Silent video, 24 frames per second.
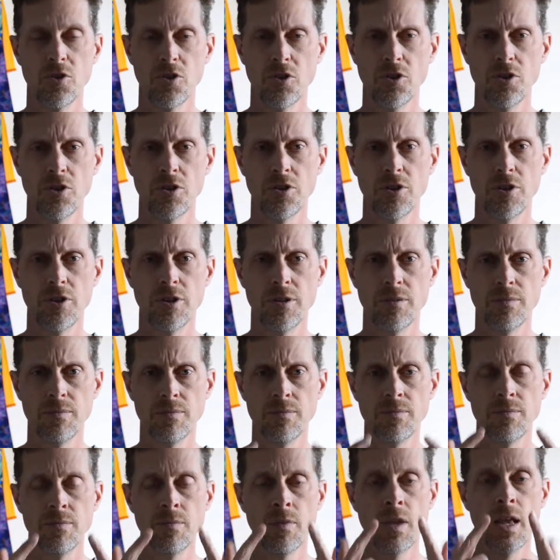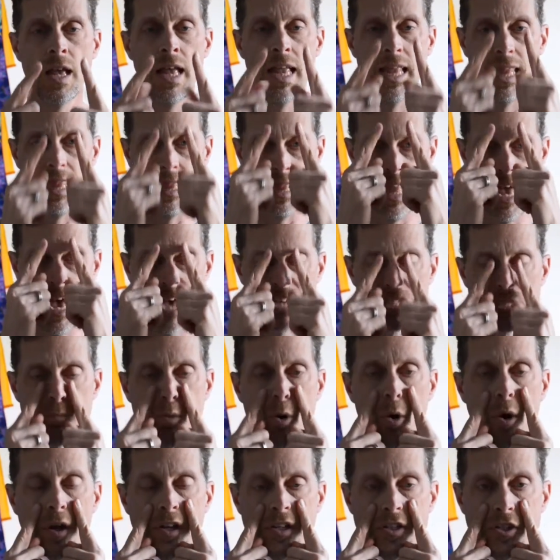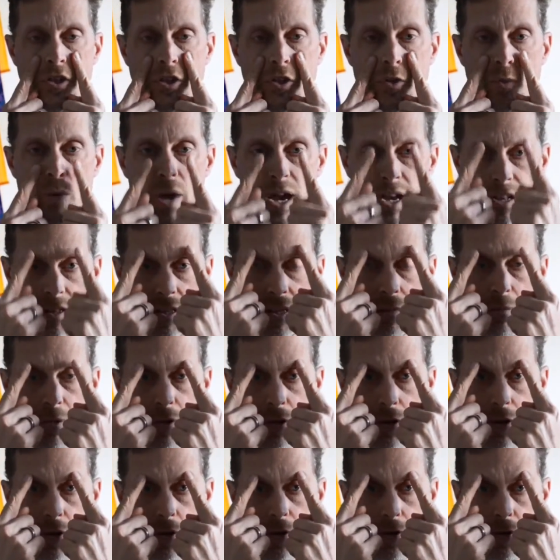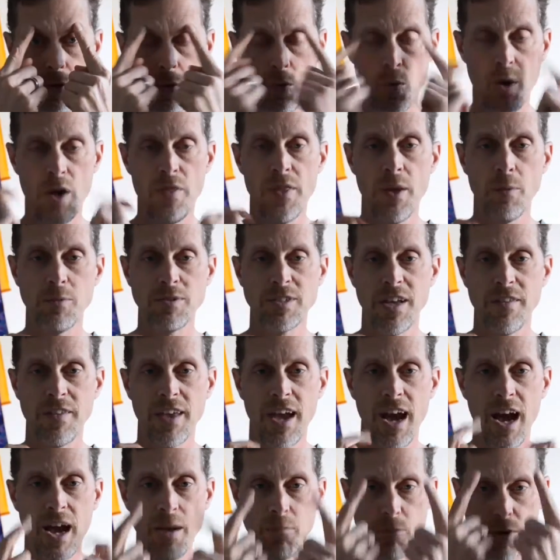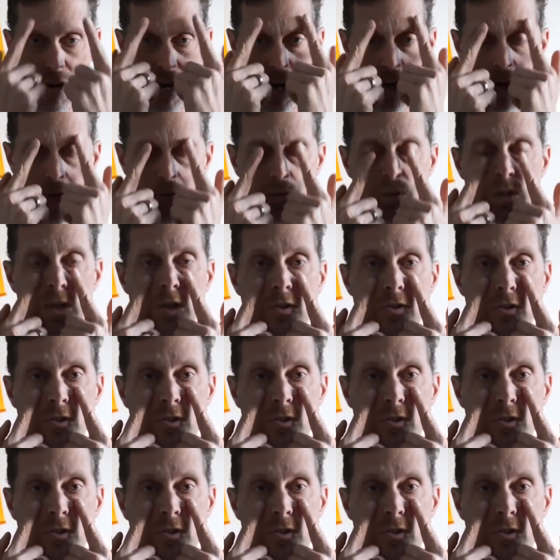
Good. Last point is directly below the one that was on the eyebrow,